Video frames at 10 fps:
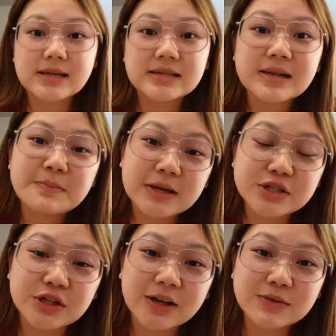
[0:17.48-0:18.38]
as I
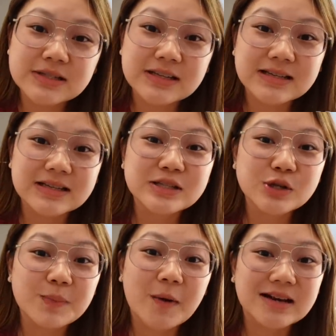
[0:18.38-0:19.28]
mentioned, I was gonna
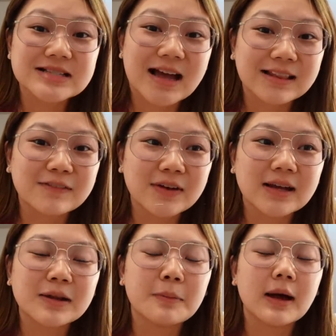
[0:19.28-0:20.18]
surprise Ate Bae,
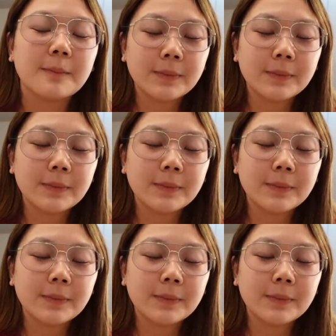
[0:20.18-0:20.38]
di ba?